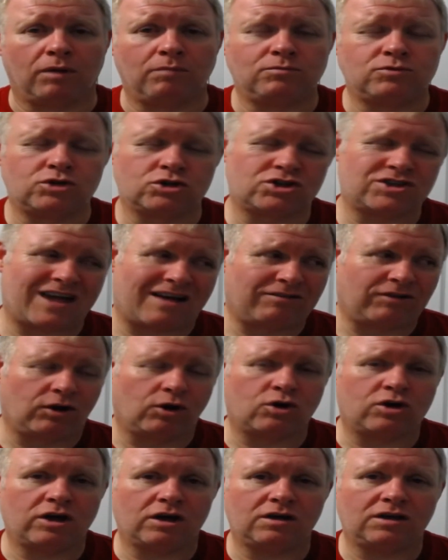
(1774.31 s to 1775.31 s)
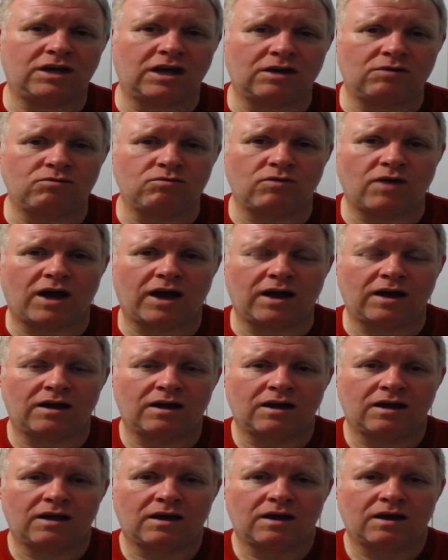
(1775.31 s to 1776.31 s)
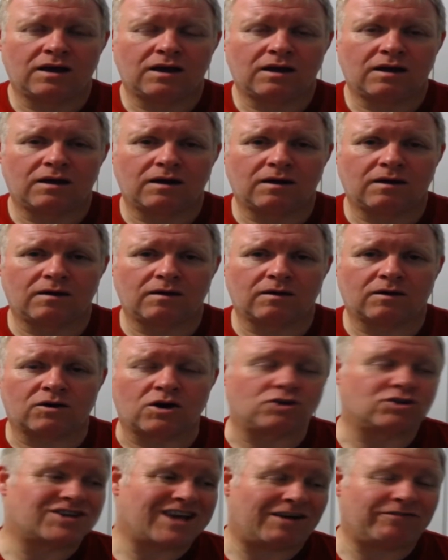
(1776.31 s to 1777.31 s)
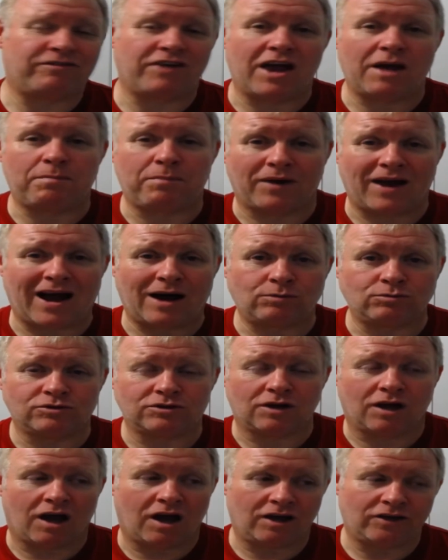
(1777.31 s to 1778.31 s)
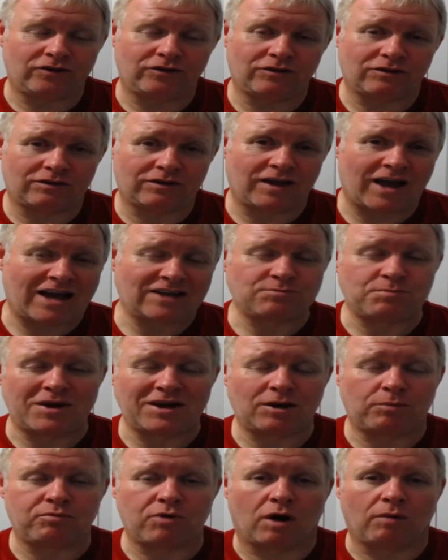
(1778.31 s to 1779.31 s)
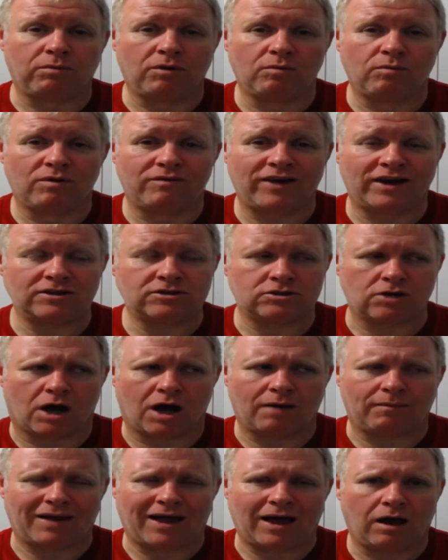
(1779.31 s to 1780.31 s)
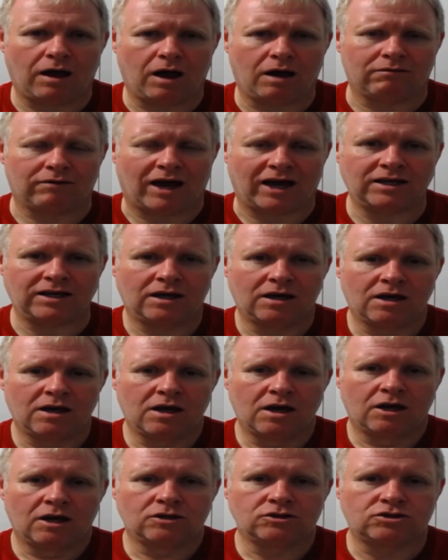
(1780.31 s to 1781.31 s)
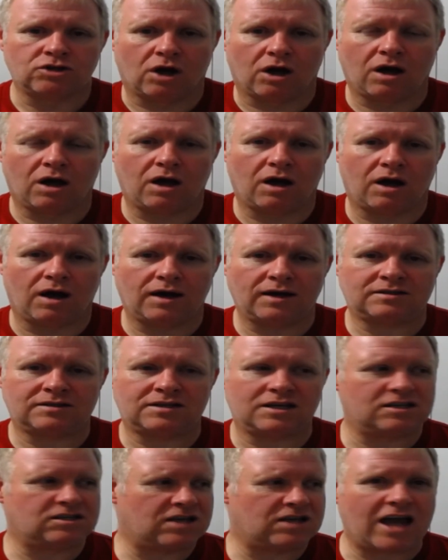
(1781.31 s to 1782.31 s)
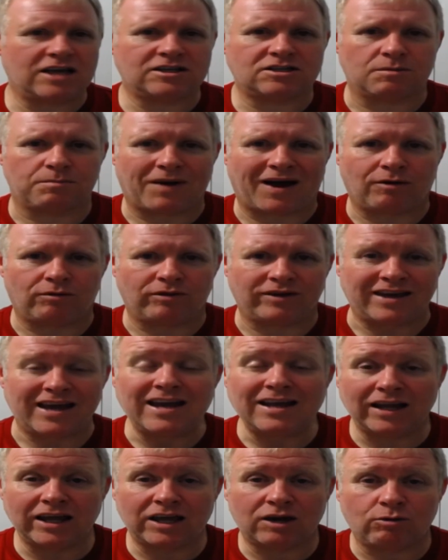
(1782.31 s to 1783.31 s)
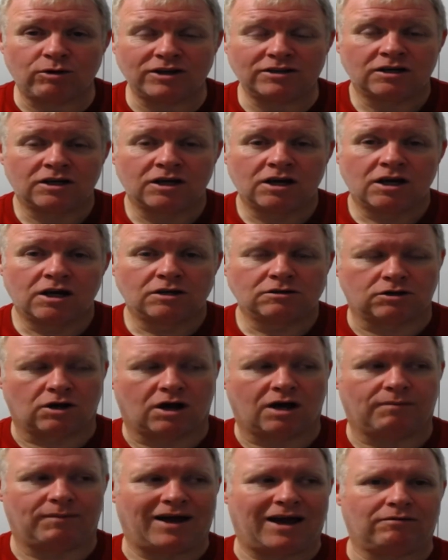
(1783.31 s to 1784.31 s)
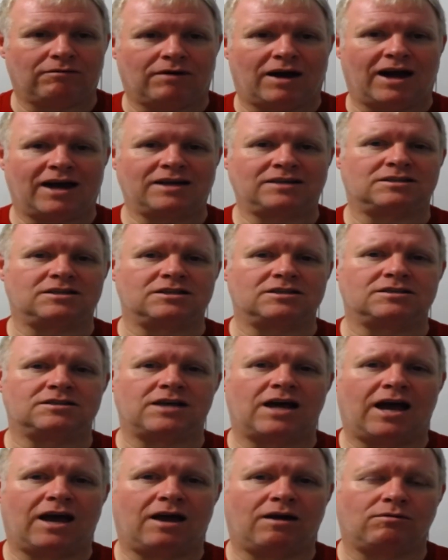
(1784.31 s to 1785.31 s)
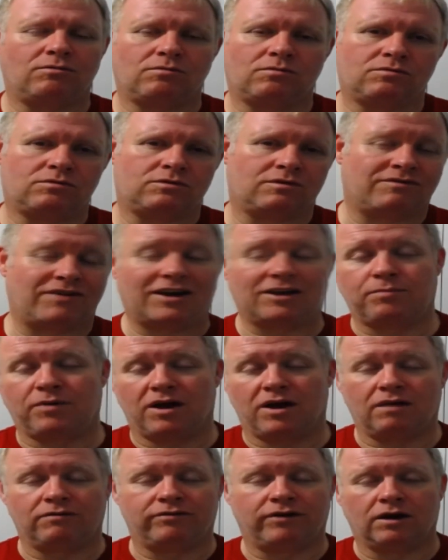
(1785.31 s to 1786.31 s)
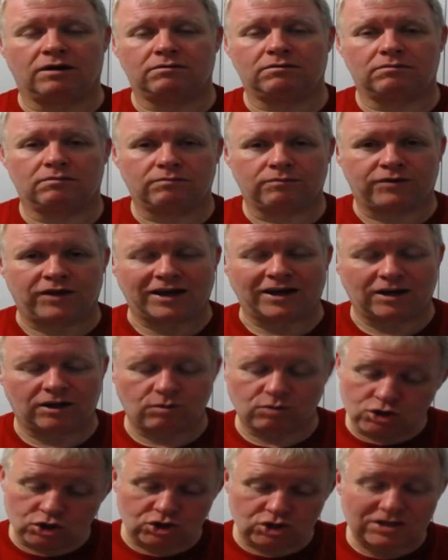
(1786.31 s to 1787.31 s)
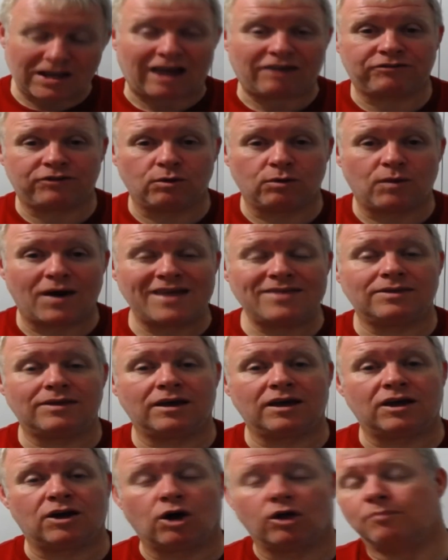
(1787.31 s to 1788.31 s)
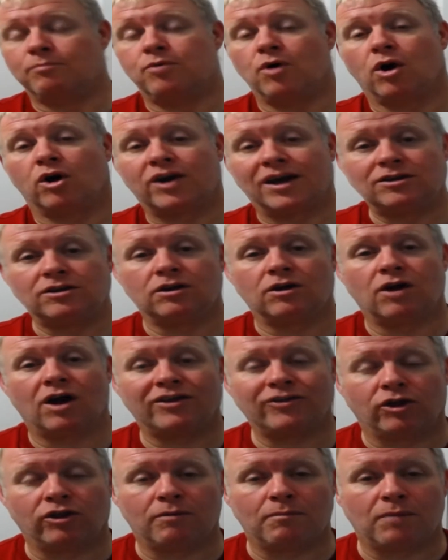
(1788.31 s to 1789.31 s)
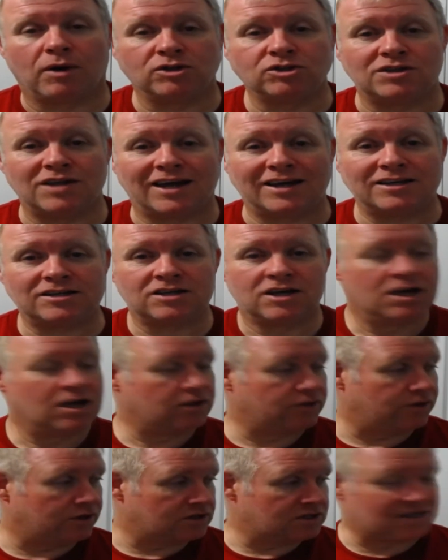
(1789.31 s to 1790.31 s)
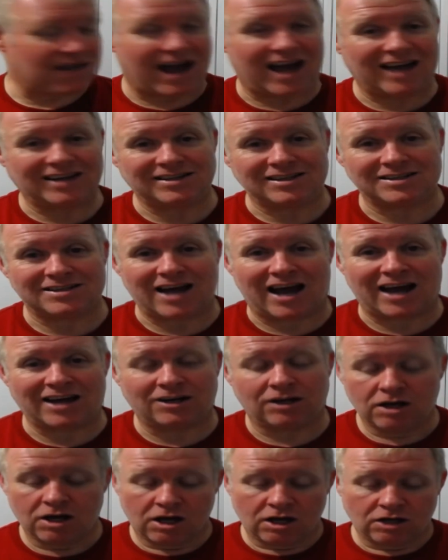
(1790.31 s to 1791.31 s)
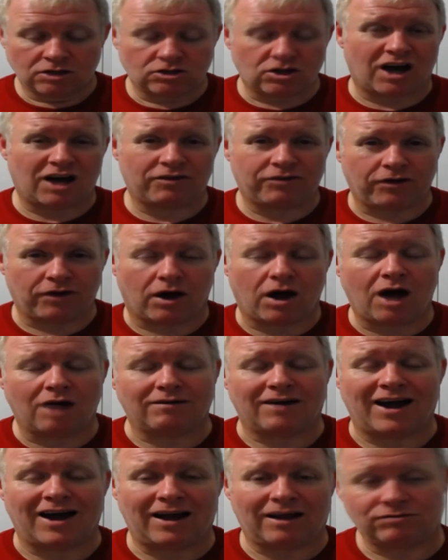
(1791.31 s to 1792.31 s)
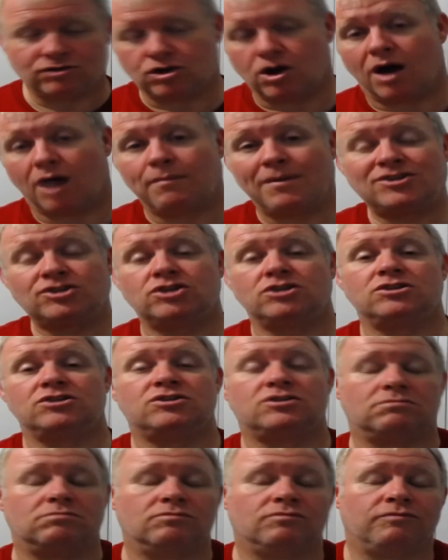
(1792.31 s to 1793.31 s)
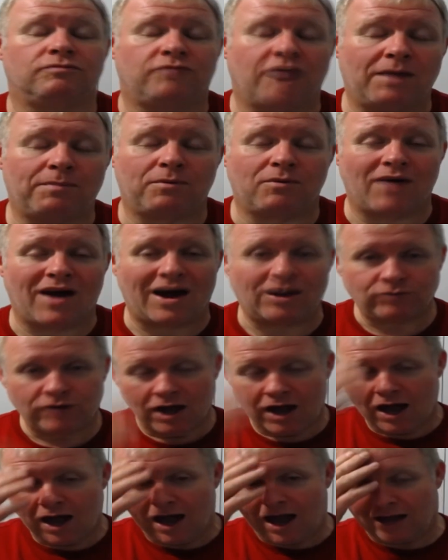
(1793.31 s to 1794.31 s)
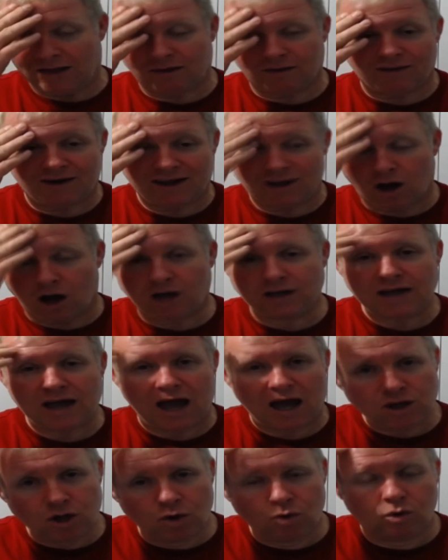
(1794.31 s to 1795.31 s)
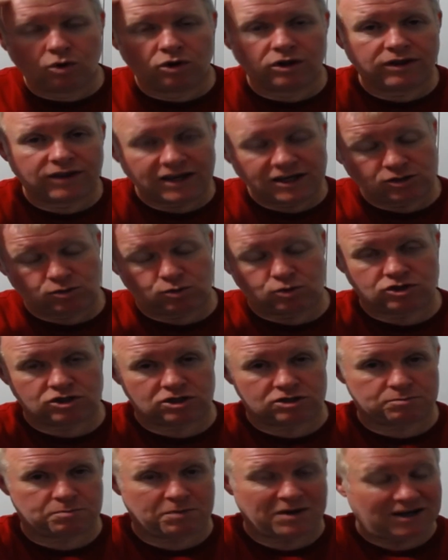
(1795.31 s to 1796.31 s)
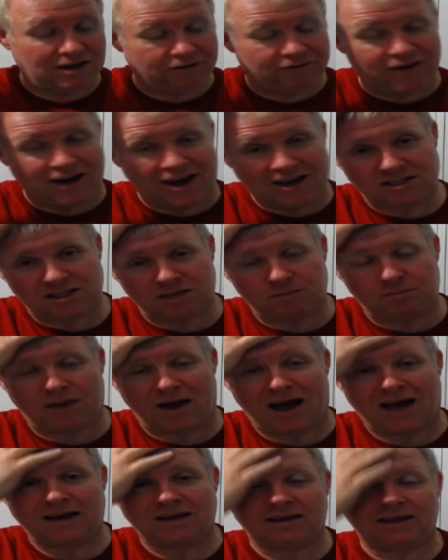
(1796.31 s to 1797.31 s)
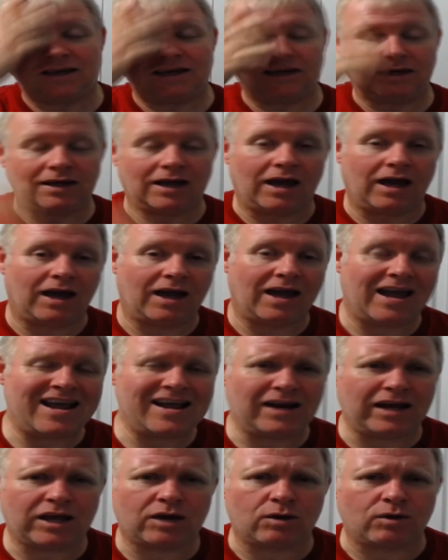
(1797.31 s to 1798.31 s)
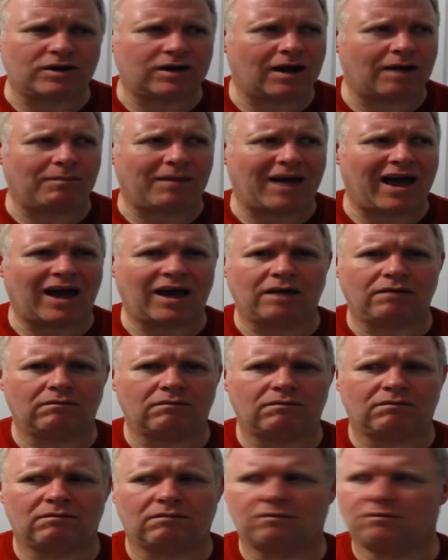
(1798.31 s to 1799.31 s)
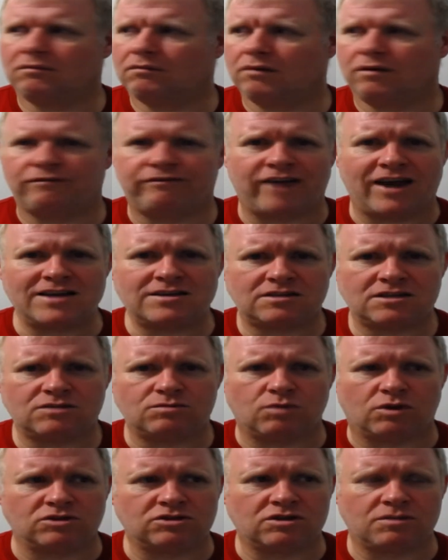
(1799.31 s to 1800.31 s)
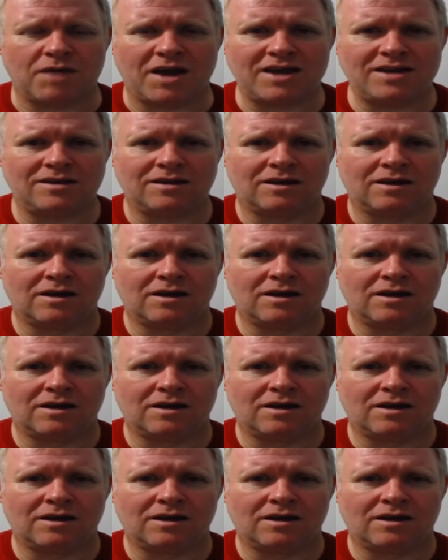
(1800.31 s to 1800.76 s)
Just have a look at your contact Vape Around, and there has been a problem with it. So I'm like, all right. So he says, yeah, it's about the e-liquid. So I'm like, right. He says, they've had a bit of a thing, and it was just after when they got the Brock in, they had all the mods nicked that they started inside it. So I thought, all right. So I messaged Vape Around, and they went, oh yeah, are you one of these ones that's been affected by the e-liquid? And I'm like, affected? What do you mean?